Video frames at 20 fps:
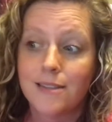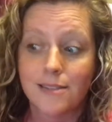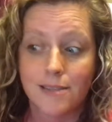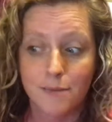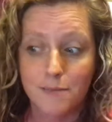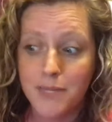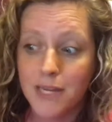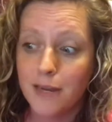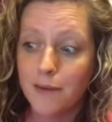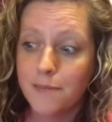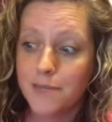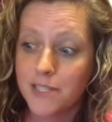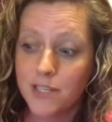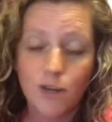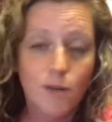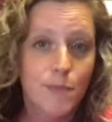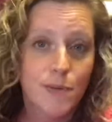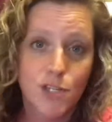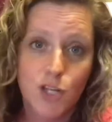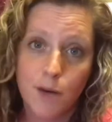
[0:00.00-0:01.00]
sometimes
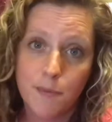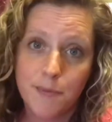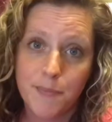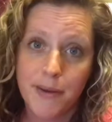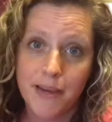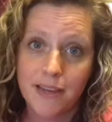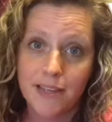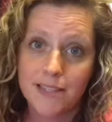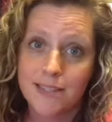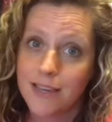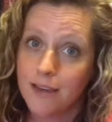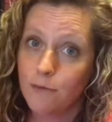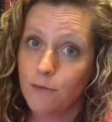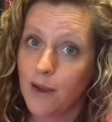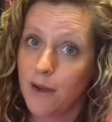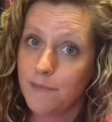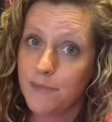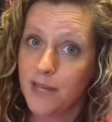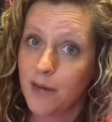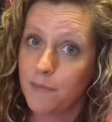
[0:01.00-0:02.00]
your pajama pants get
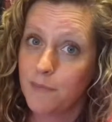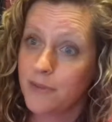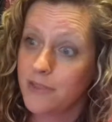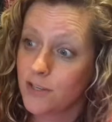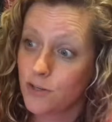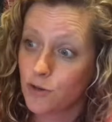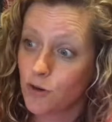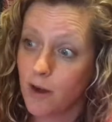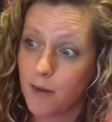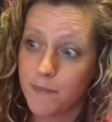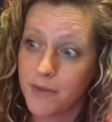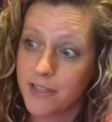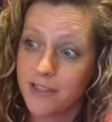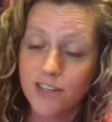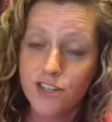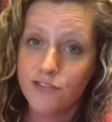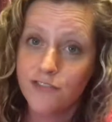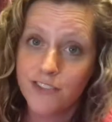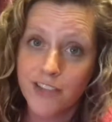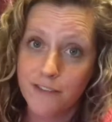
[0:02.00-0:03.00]
wrapped up in the trauma
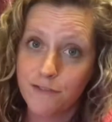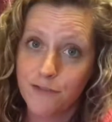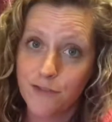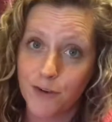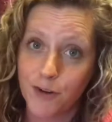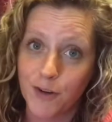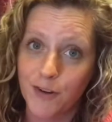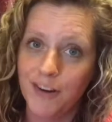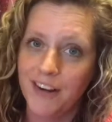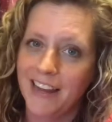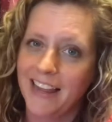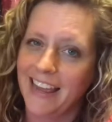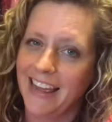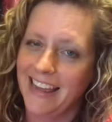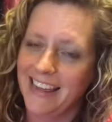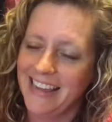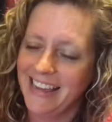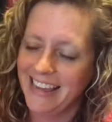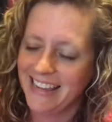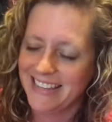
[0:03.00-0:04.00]
that you've lived through.
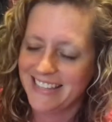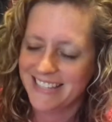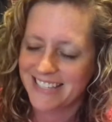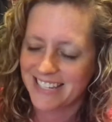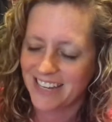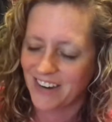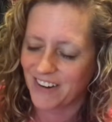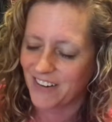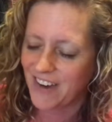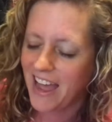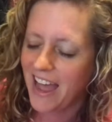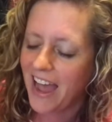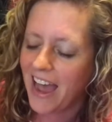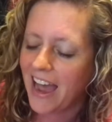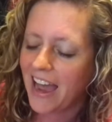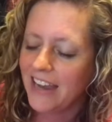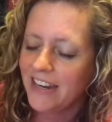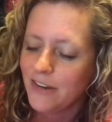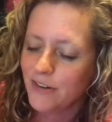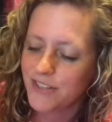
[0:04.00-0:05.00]
And so
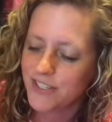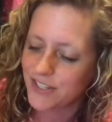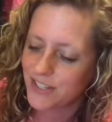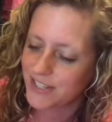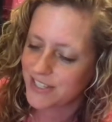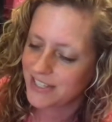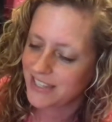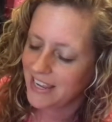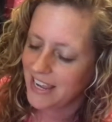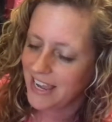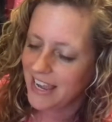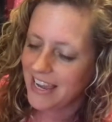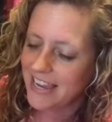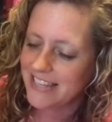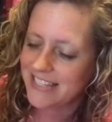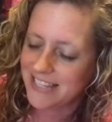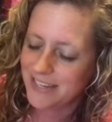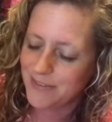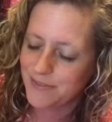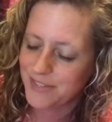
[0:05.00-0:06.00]
I know
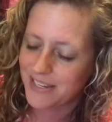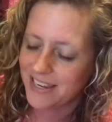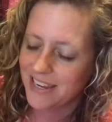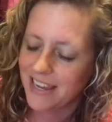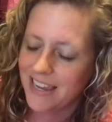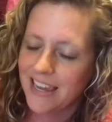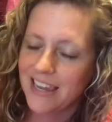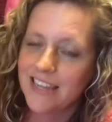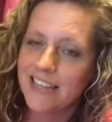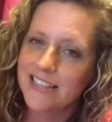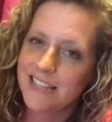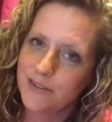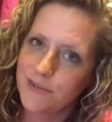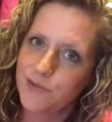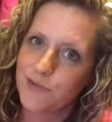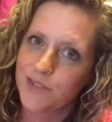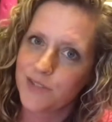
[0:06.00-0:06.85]
it seems